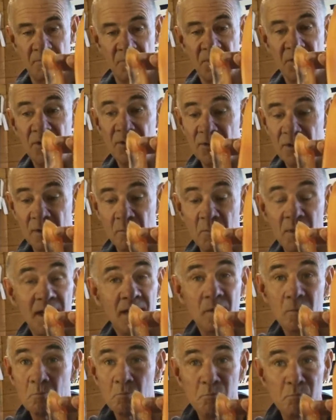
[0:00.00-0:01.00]
You can make
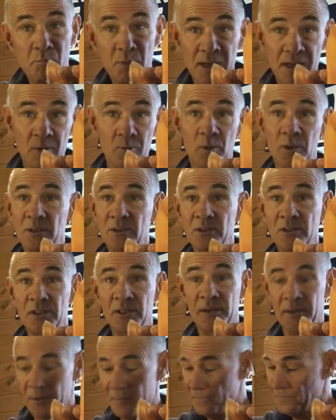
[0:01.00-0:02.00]
big ones.
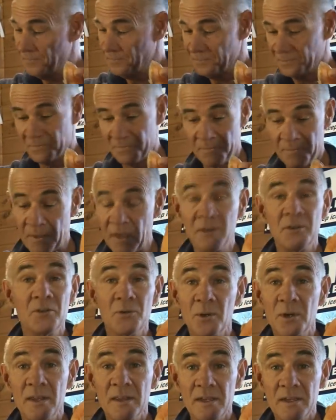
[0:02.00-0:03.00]
You can do
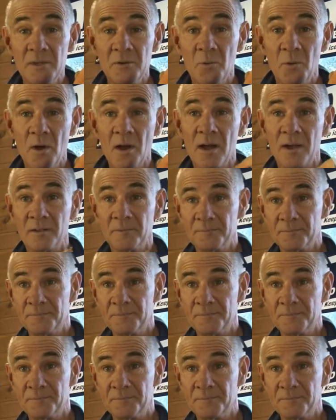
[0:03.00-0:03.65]
anything you want.